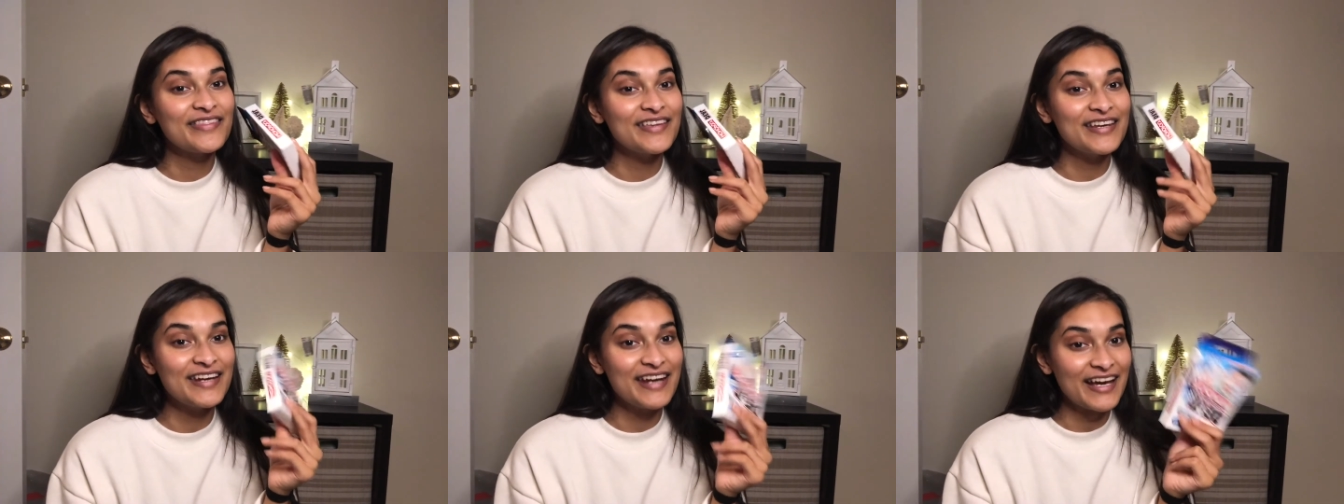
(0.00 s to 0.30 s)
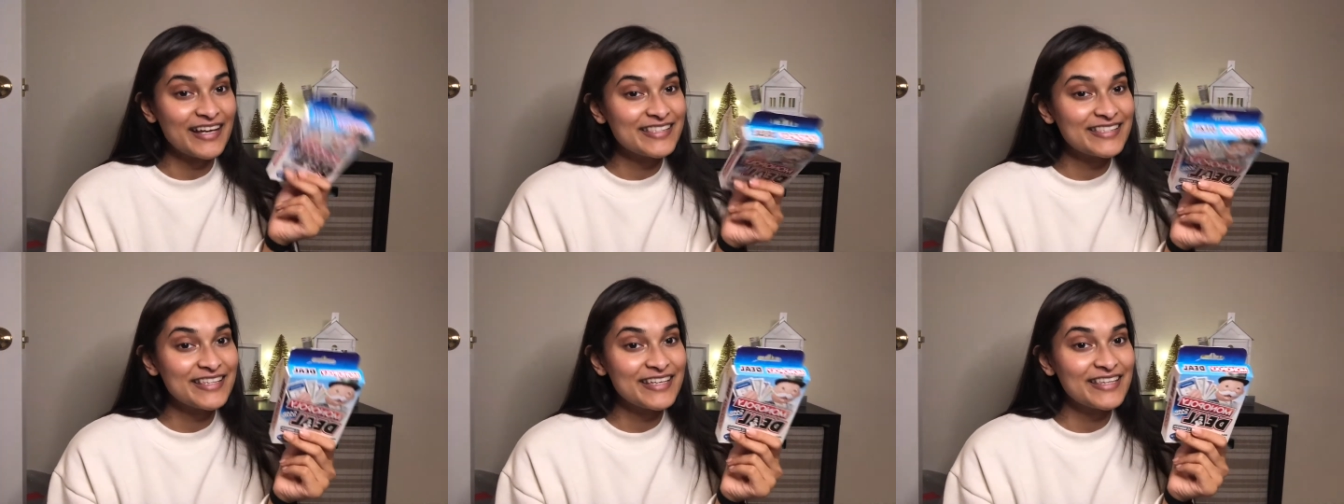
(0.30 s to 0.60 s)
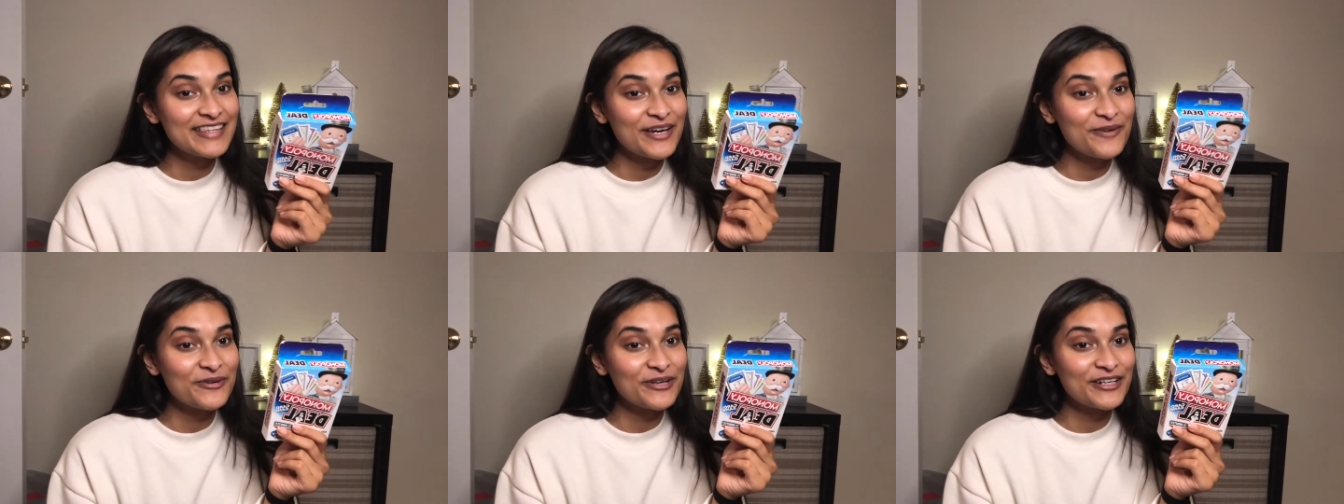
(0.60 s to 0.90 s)
next thing
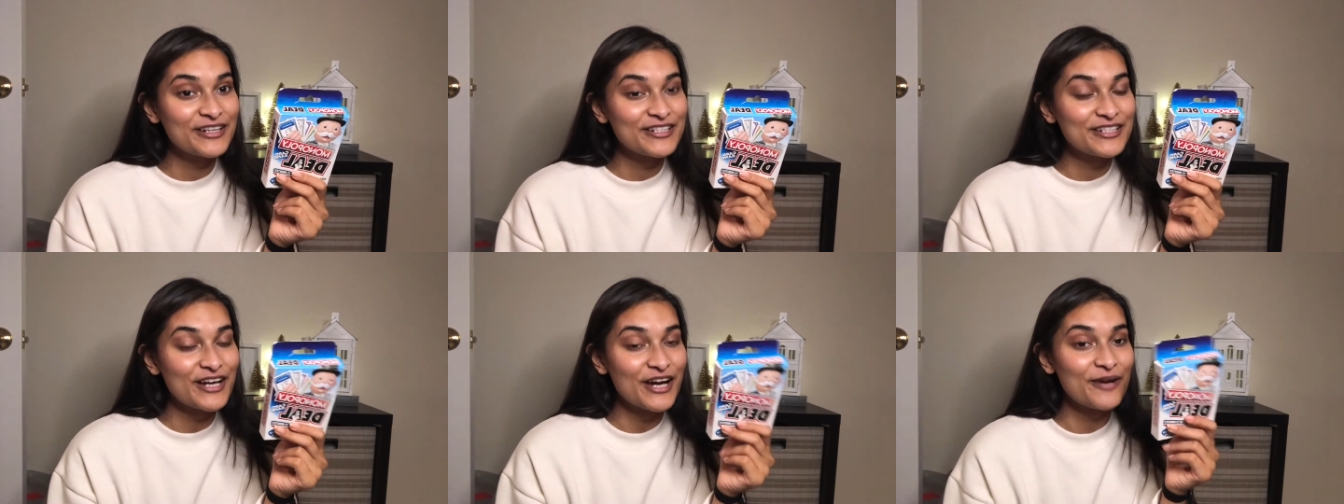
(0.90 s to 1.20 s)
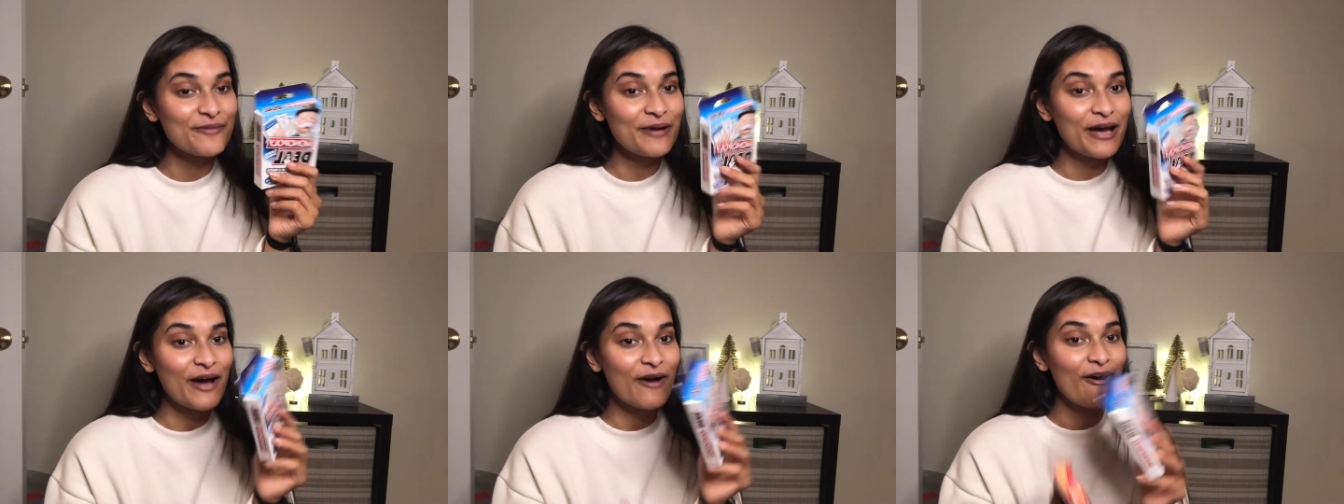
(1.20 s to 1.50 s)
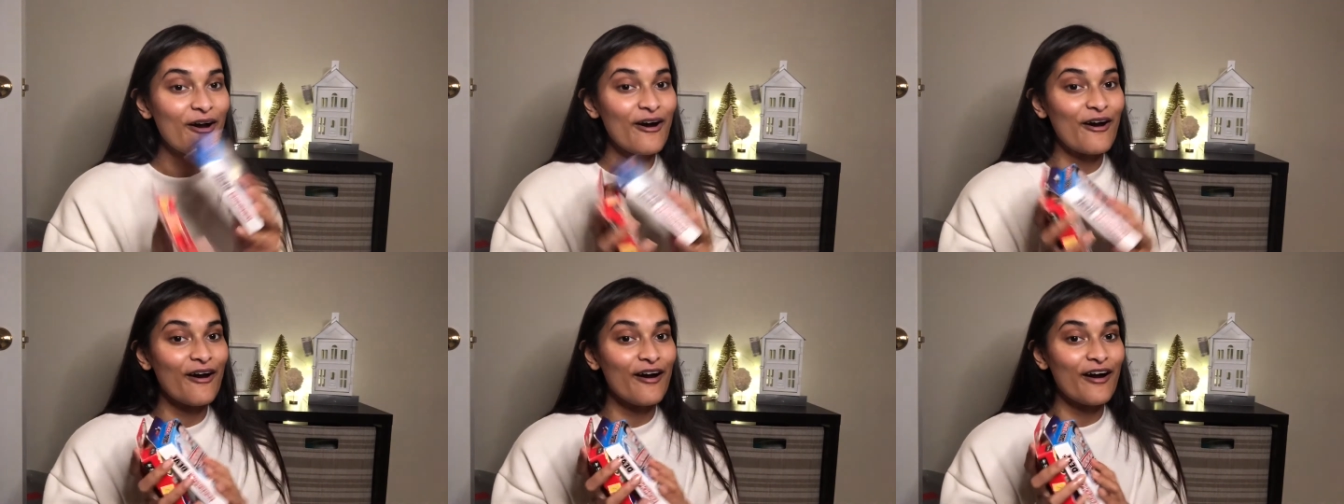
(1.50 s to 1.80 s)
that we're gonna talk about
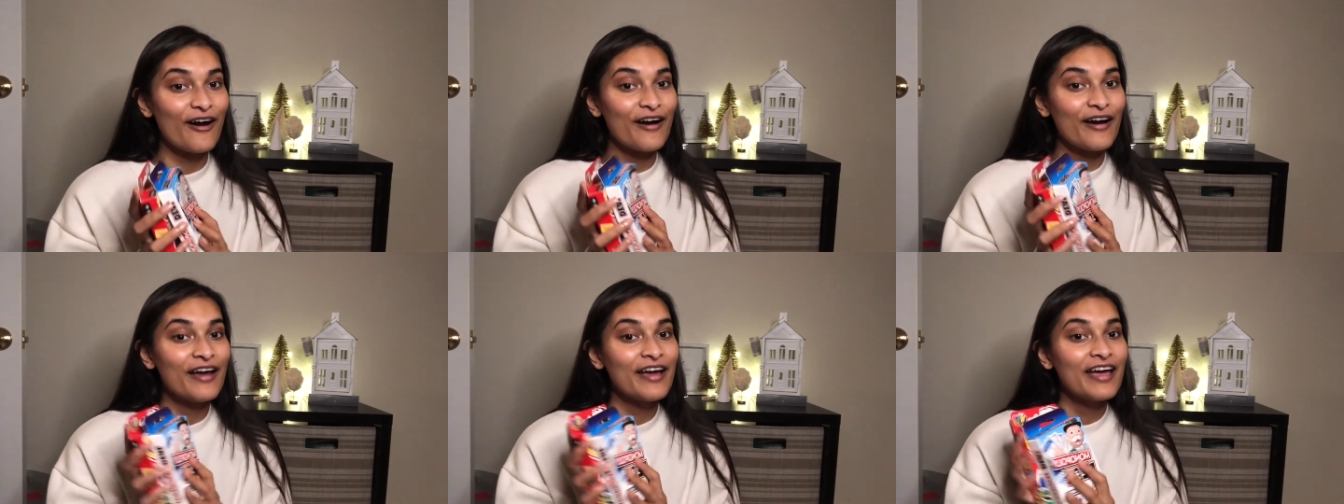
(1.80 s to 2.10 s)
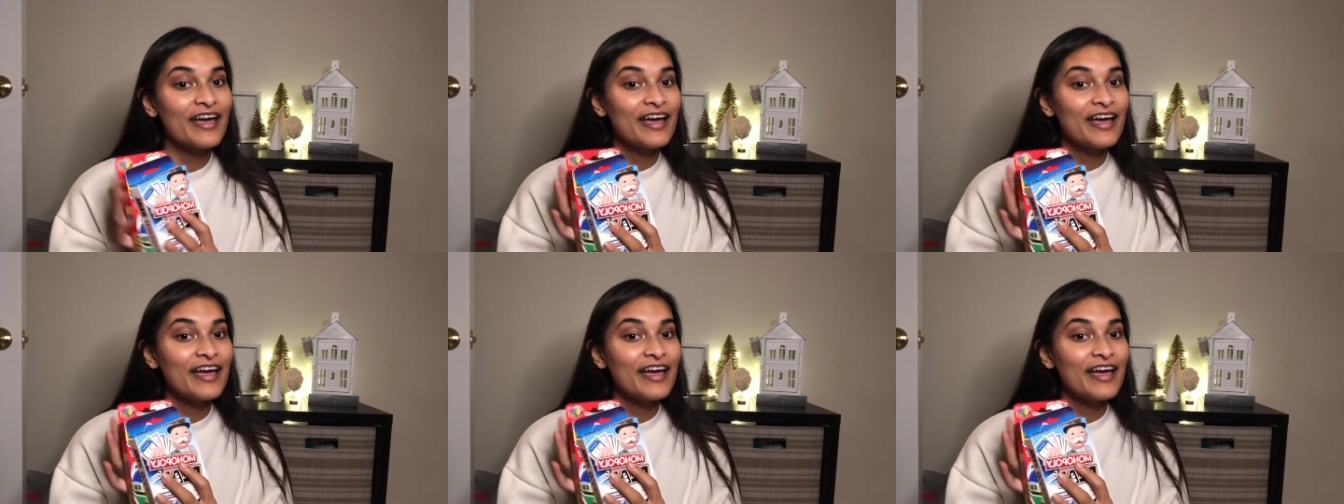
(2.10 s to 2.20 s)
are